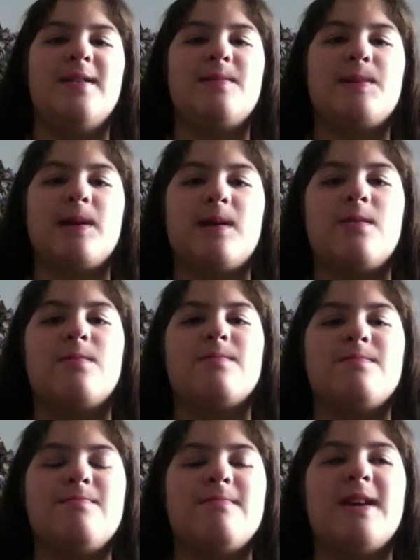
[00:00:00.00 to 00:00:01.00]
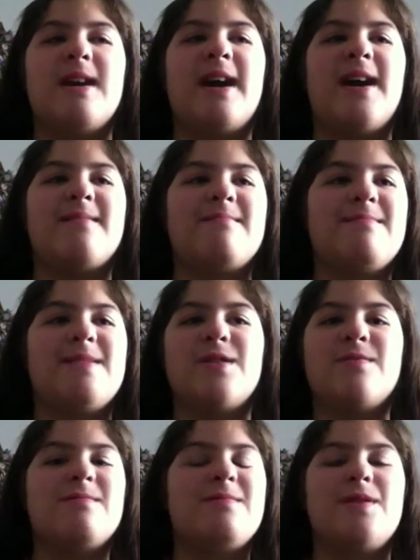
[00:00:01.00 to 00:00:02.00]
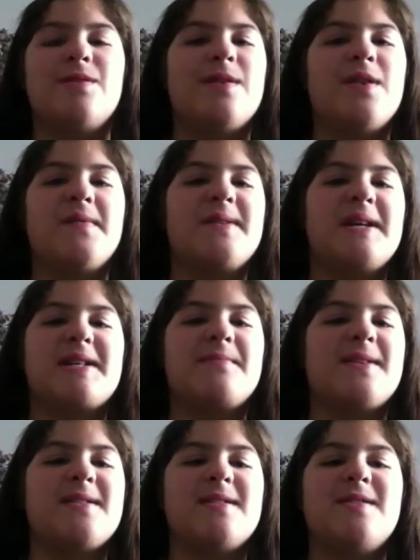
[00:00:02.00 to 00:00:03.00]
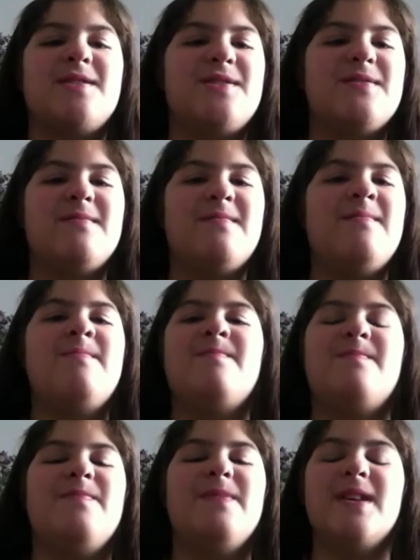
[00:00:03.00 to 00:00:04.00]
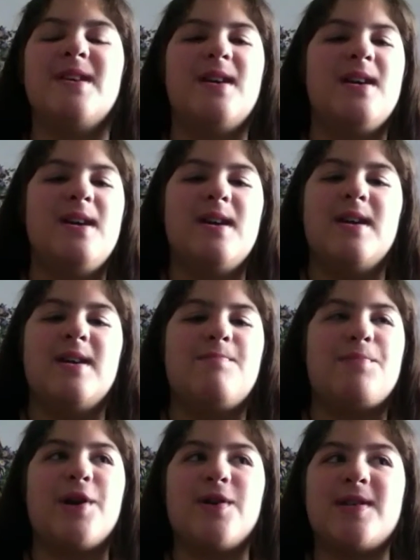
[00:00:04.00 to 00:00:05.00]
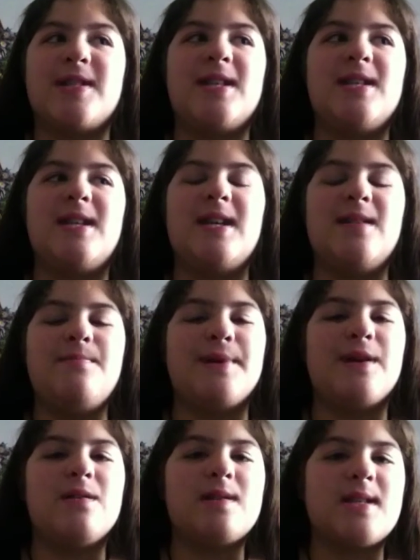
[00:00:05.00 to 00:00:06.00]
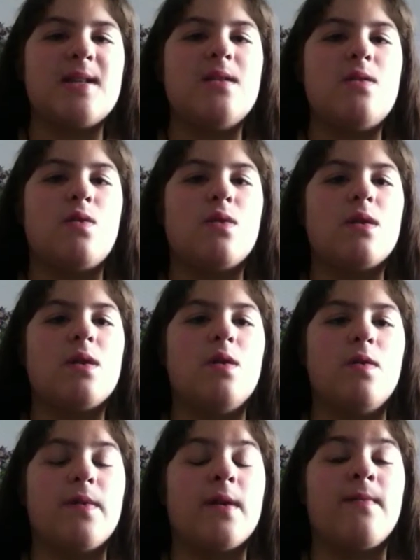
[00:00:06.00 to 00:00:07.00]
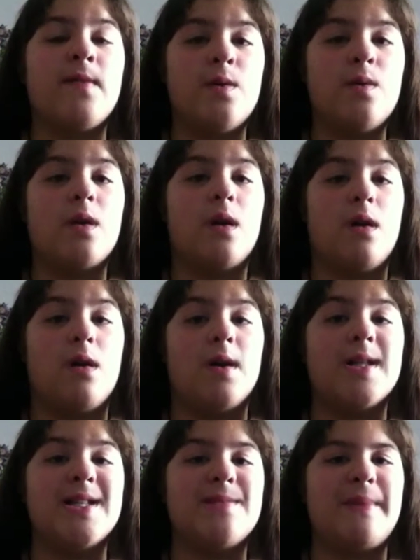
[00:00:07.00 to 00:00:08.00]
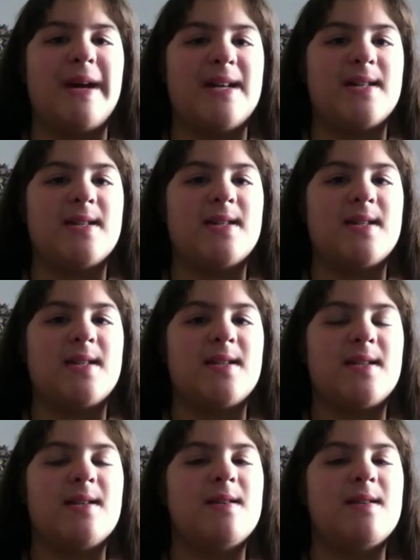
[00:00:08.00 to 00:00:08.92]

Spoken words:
So, yeah, don't do it over text message. In person or over a phone call is best.